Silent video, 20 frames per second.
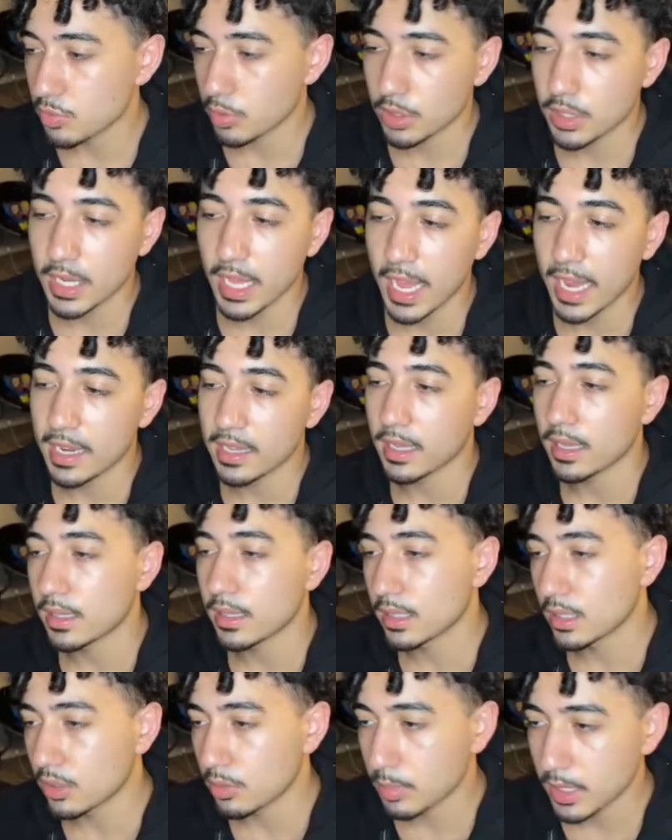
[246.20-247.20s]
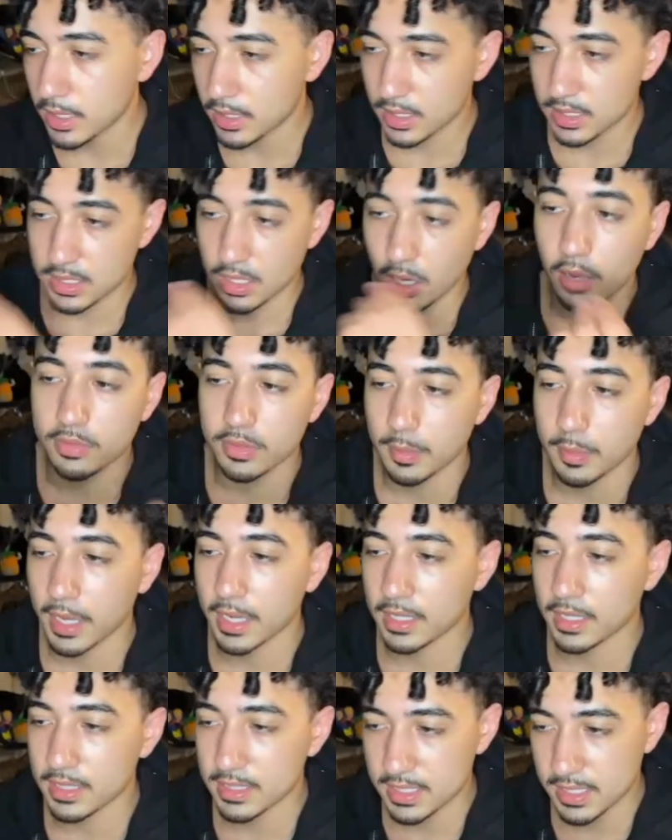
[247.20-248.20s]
We're going to edit a little bit because off the bat I can